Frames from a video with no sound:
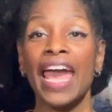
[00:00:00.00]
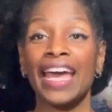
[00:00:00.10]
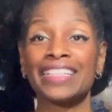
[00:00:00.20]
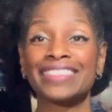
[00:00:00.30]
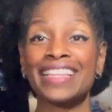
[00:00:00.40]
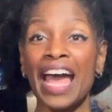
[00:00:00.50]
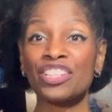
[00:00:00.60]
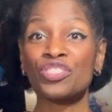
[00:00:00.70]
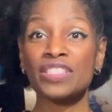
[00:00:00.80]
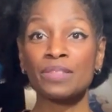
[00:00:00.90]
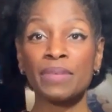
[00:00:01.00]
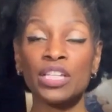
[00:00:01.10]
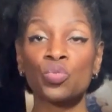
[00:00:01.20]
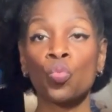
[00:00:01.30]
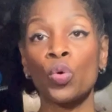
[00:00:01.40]
and that just
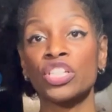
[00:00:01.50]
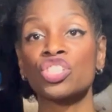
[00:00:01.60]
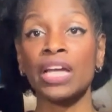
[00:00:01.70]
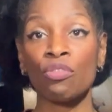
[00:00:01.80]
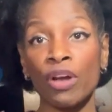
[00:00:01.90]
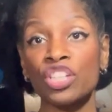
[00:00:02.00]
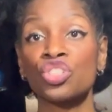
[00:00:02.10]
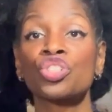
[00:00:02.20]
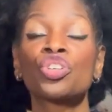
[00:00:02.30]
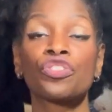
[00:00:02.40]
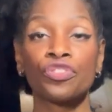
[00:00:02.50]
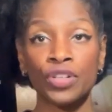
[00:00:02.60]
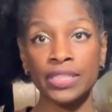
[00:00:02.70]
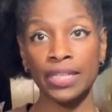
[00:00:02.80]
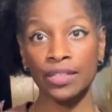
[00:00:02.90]
means which direction your
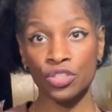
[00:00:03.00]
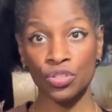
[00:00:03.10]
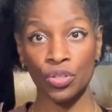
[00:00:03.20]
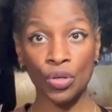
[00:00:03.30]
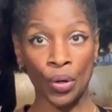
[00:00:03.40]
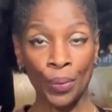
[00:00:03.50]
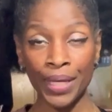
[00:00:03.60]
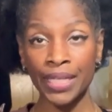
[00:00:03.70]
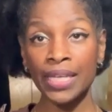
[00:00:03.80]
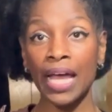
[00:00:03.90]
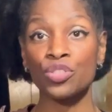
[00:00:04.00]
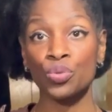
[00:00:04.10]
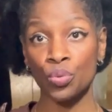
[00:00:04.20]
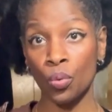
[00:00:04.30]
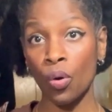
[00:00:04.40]
foot tends to go in as
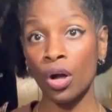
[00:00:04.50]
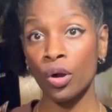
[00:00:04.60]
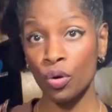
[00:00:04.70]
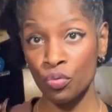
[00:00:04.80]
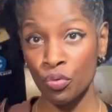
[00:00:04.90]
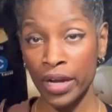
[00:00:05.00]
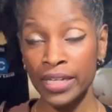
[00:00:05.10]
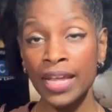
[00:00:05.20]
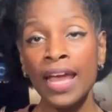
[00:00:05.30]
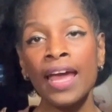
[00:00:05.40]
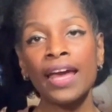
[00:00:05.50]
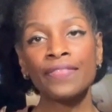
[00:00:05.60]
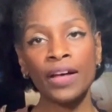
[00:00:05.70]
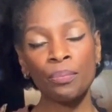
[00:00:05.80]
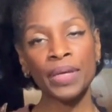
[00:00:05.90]
you walk or run and
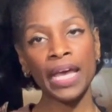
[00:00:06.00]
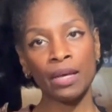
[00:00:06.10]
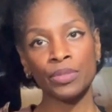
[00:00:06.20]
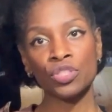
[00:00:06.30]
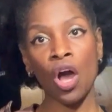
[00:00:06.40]
they'll be able to